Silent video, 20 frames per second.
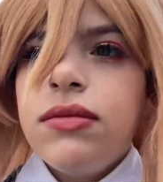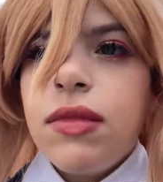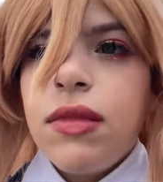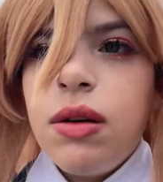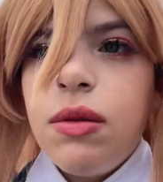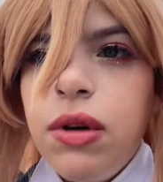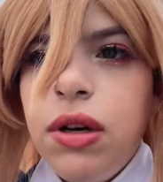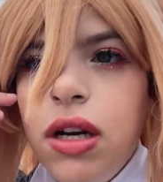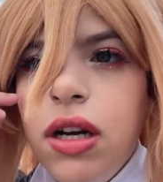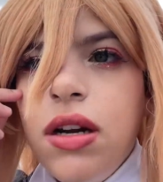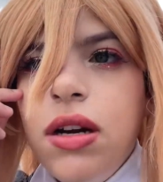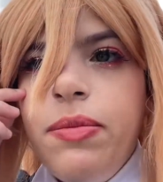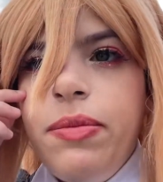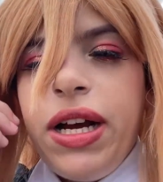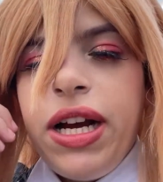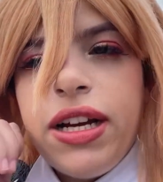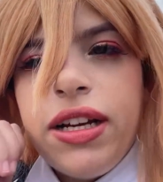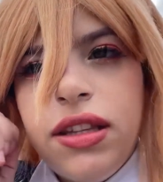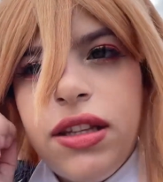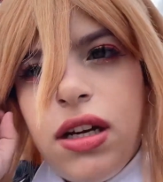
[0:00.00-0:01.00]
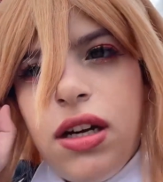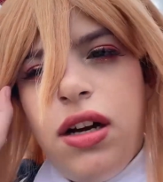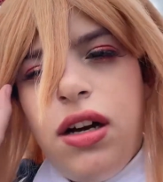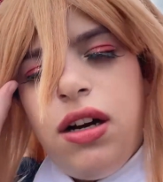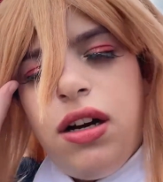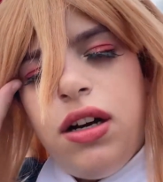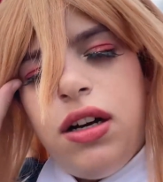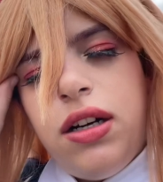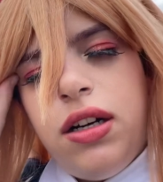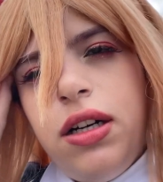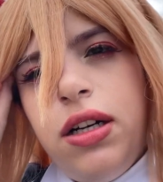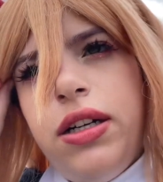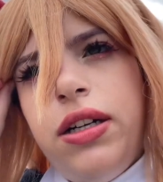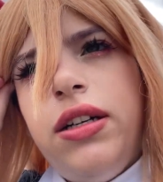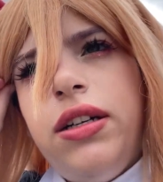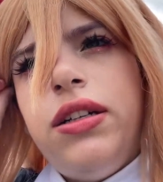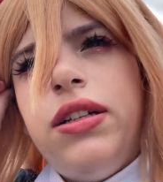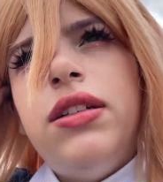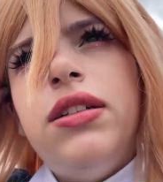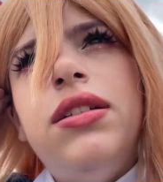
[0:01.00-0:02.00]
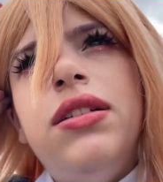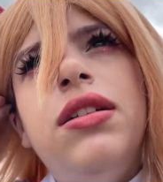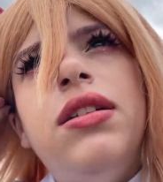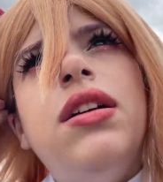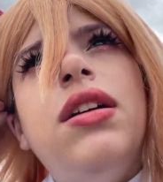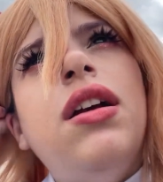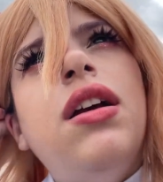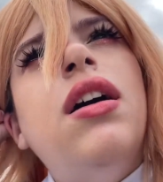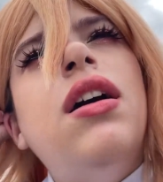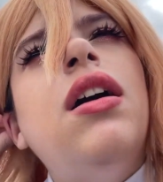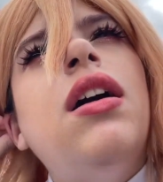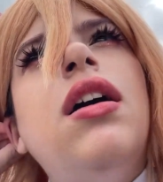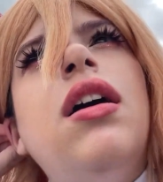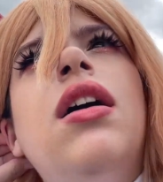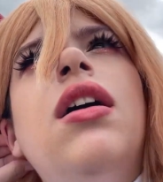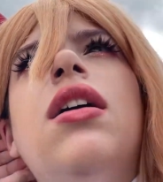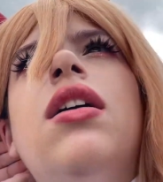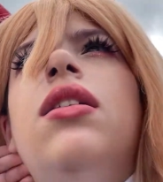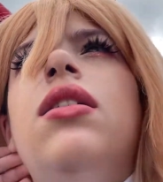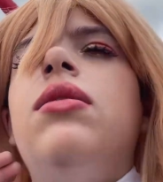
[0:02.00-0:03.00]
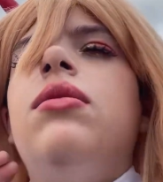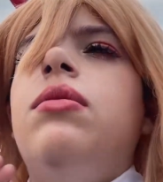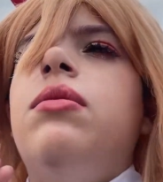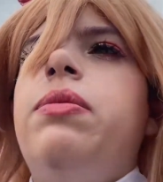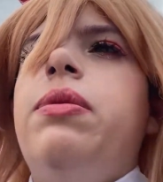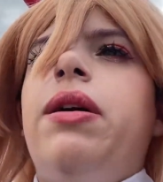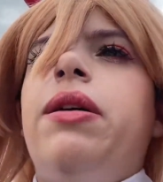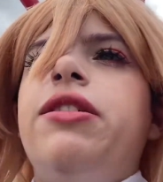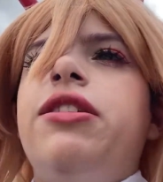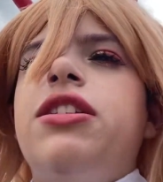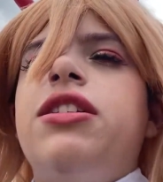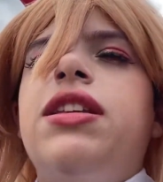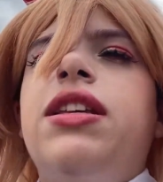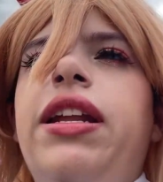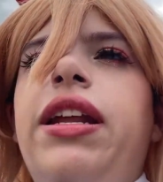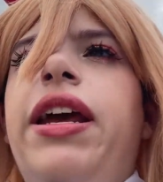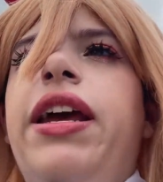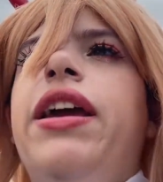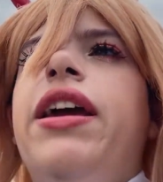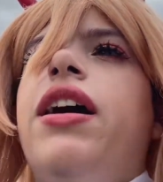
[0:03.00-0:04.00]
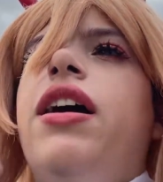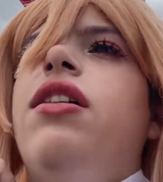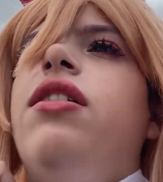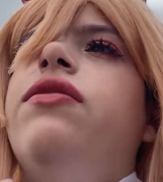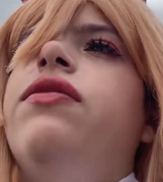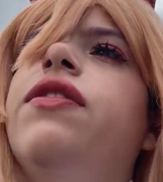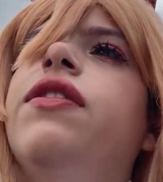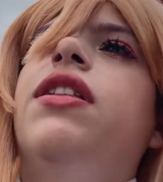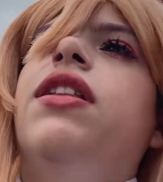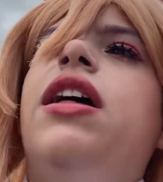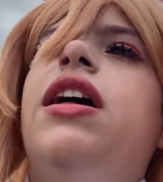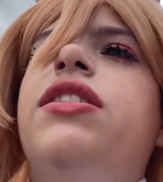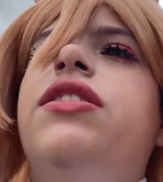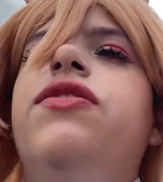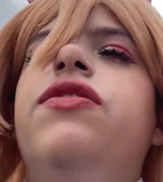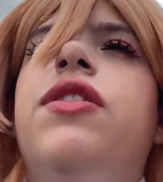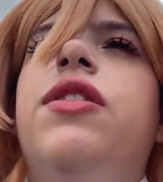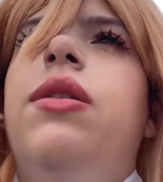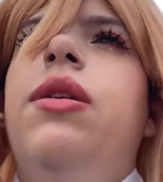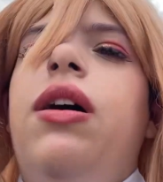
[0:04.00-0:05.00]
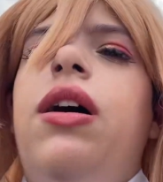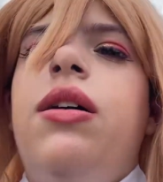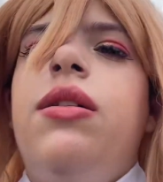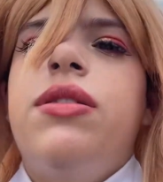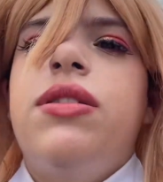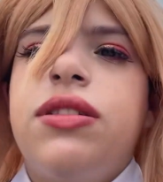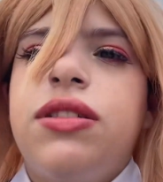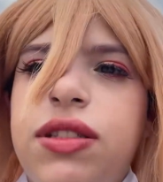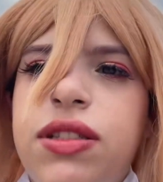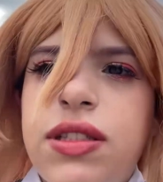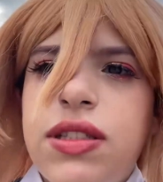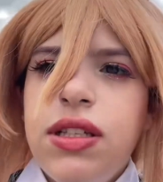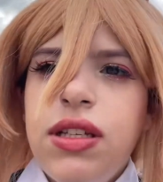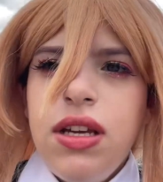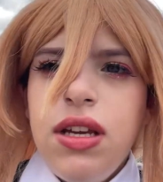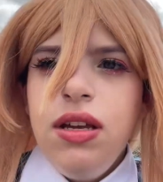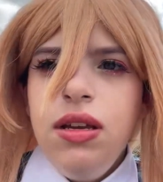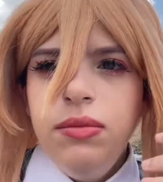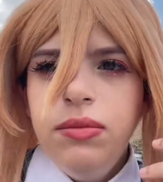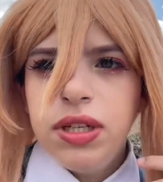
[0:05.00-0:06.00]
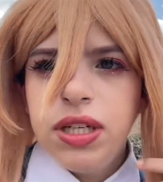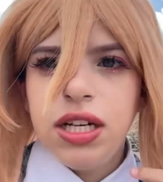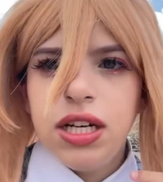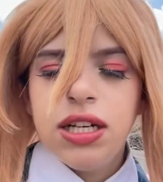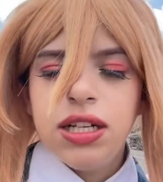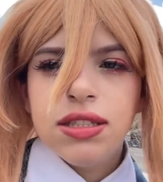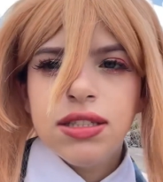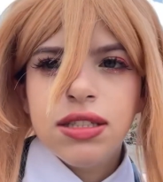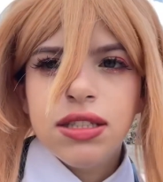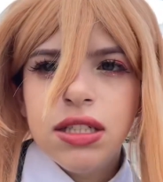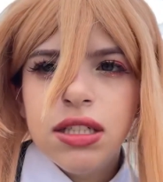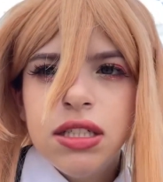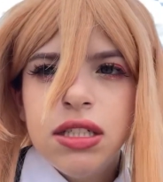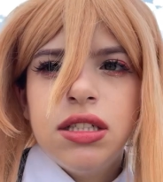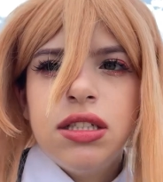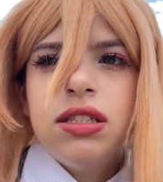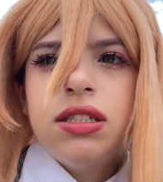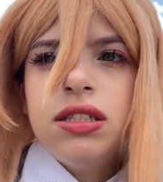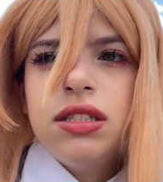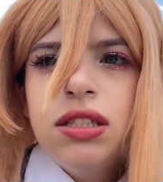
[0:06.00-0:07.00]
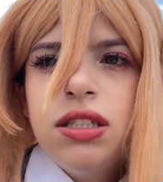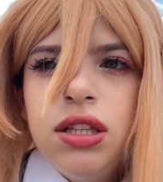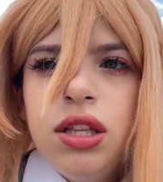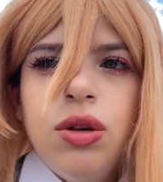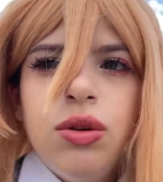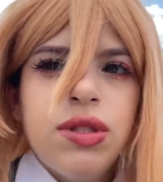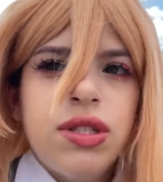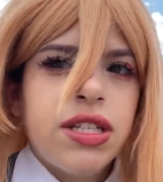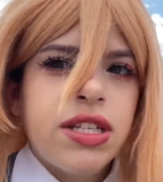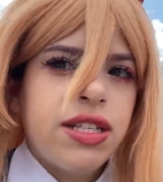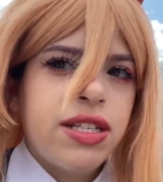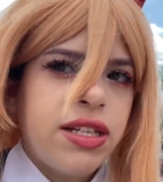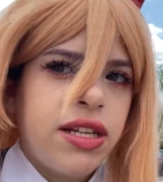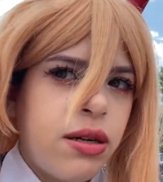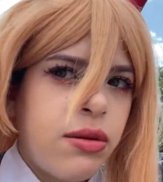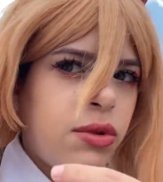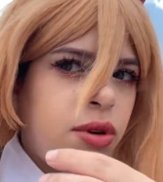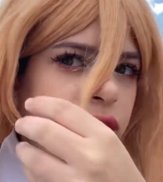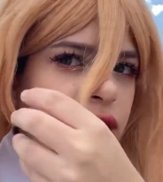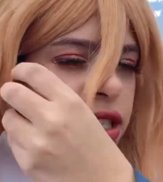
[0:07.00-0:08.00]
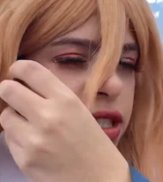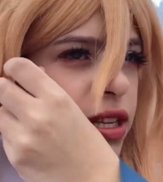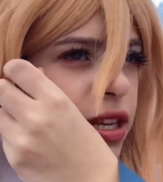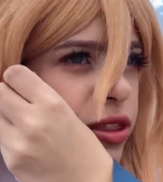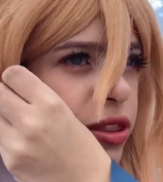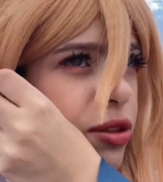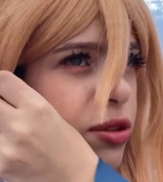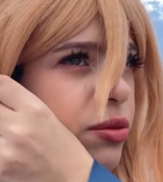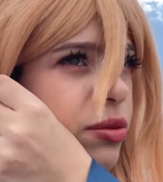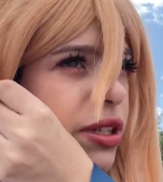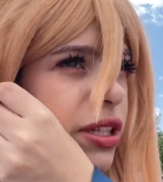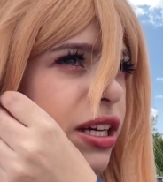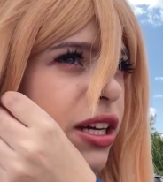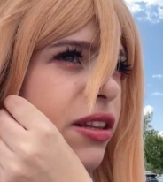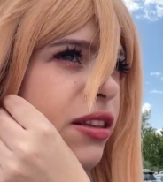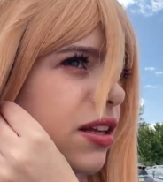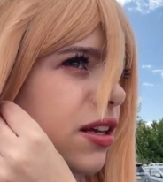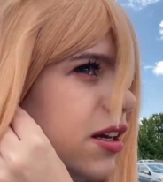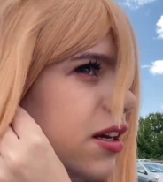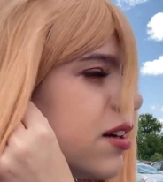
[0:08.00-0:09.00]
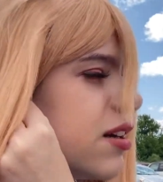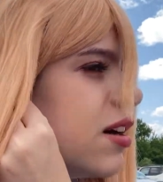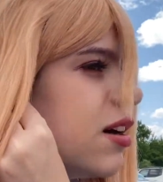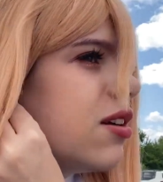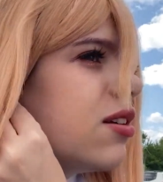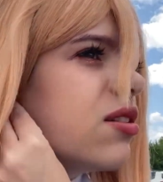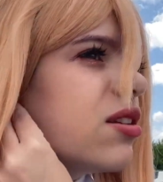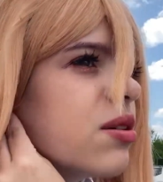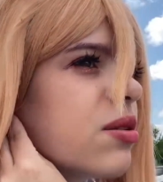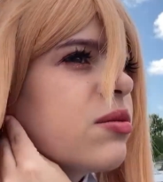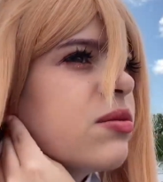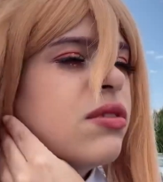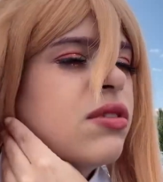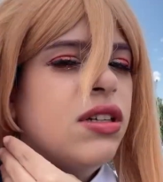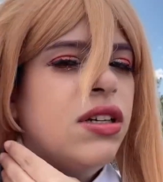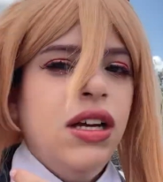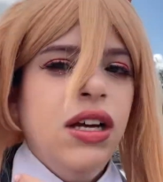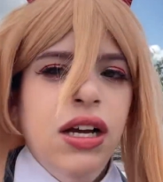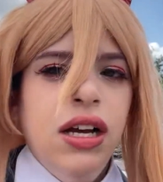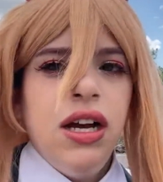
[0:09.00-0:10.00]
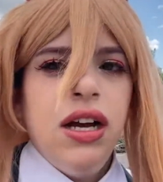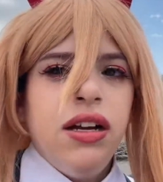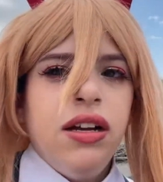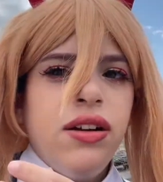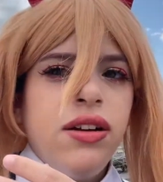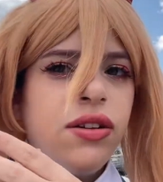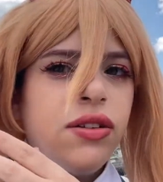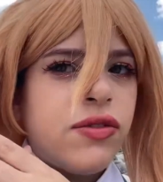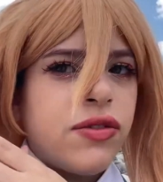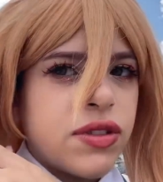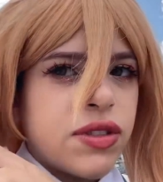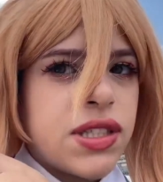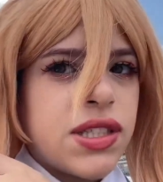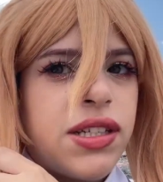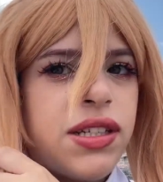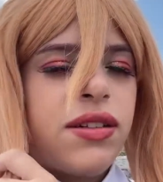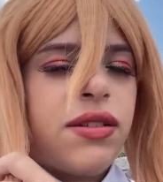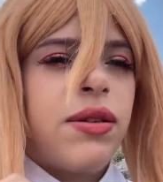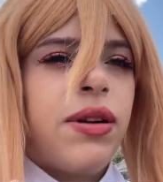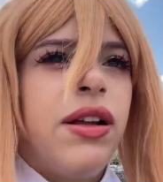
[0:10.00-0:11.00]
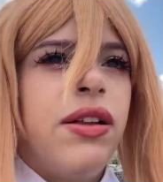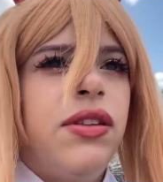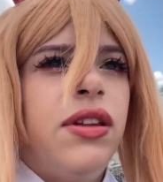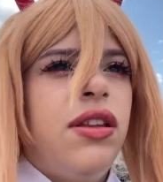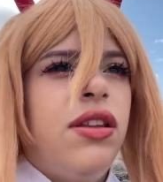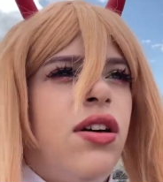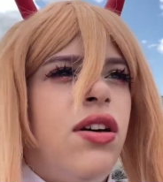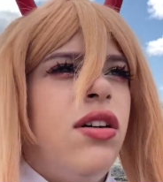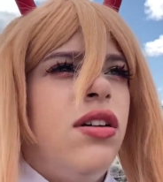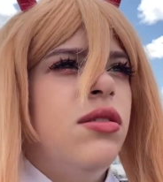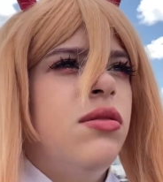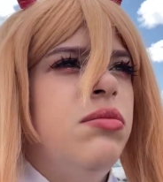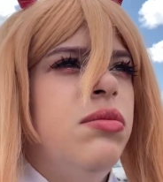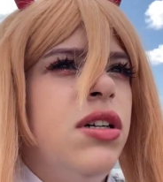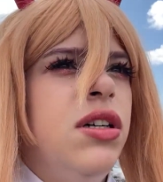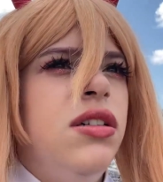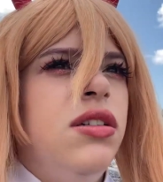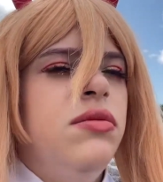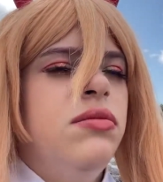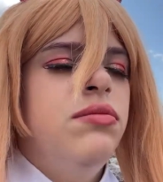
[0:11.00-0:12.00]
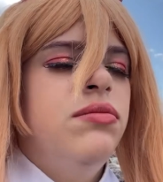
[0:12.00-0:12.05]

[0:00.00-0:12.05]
We're back at the con. I'm probably just gonna hang out for the last few hours because the closing ceremony is at 3, I think. I don't know if we'll stick around that long, but